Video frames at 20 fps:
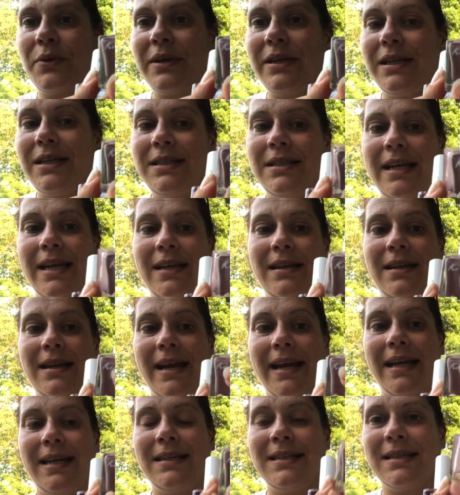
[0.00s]
one is a
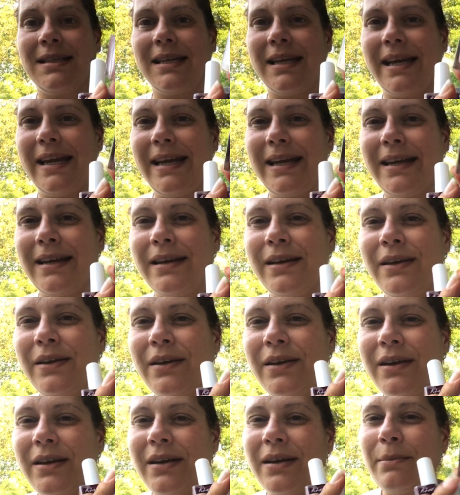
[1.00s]
nice like
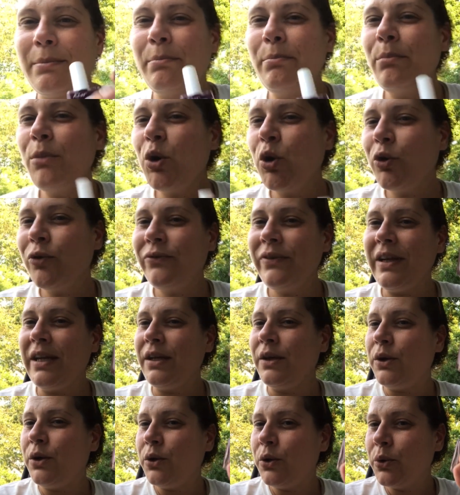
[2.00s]

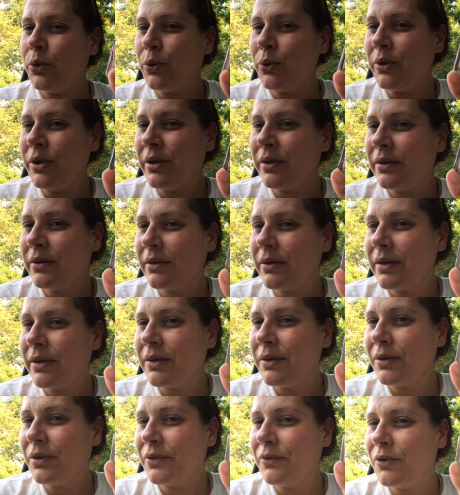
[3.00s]
mauvey nude. I
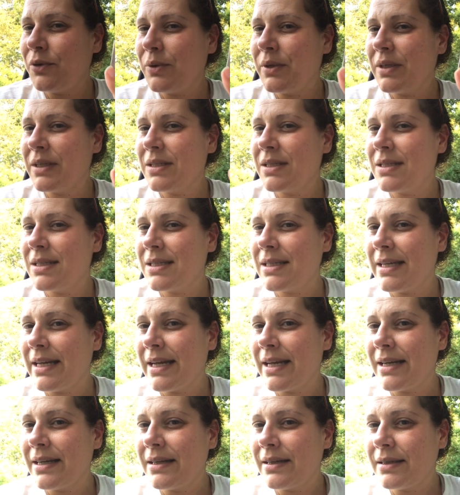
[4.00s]
don't know if you can
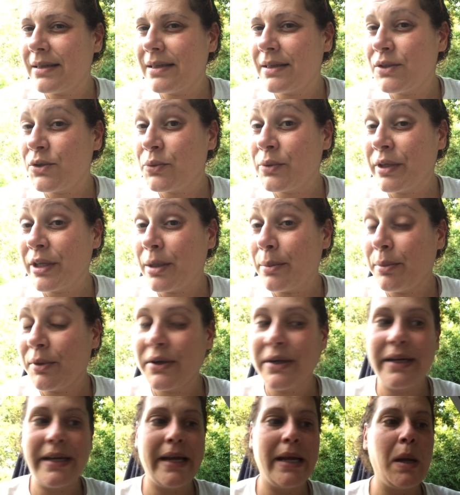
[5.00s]
see it. It's really
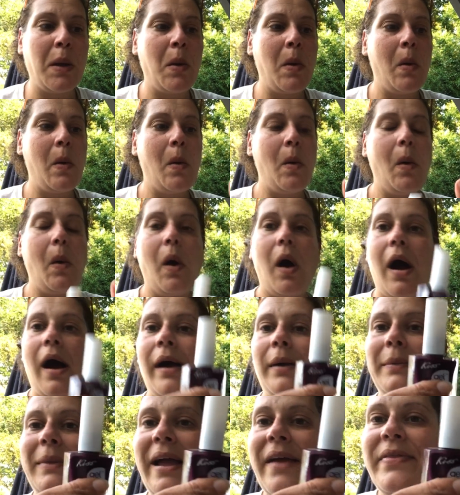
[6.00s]
pretty.
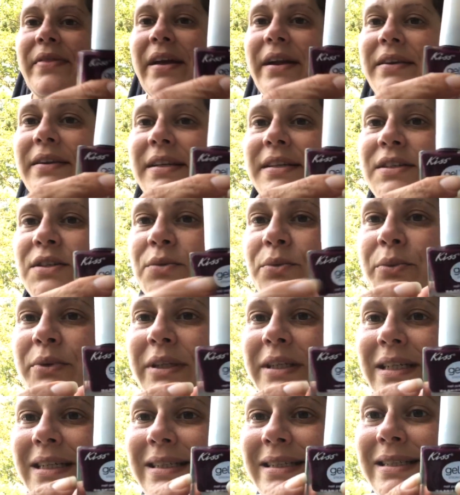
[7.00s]
Um, and then this
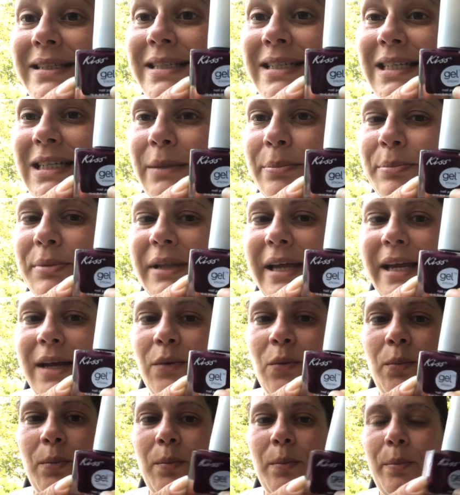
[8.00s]
really deep like
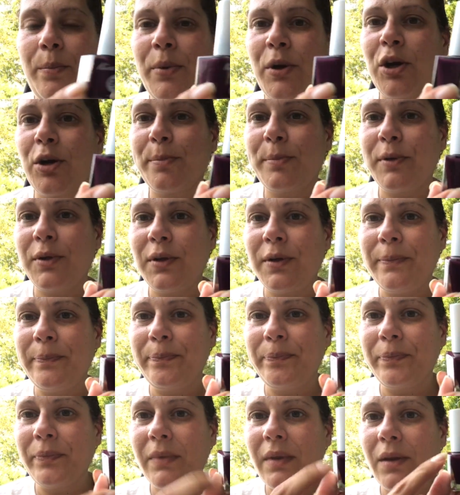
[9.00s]
purple
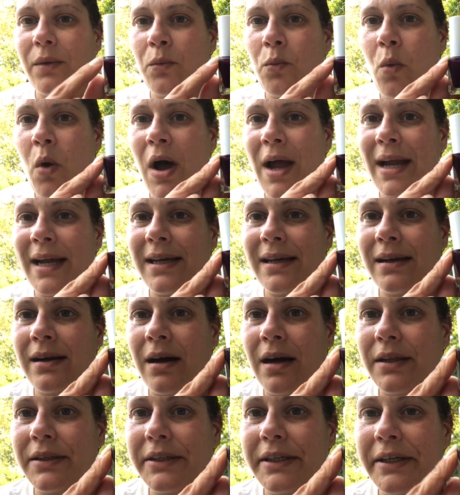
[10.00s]
wine
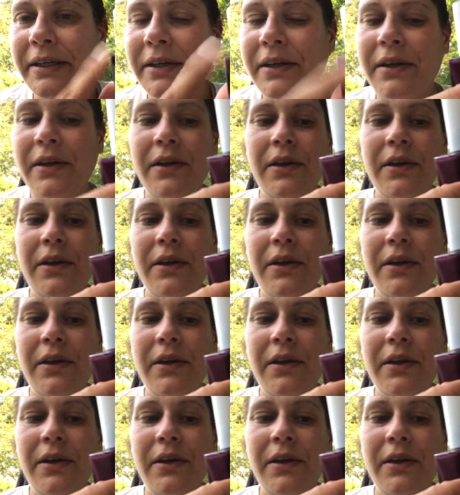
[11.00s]
color.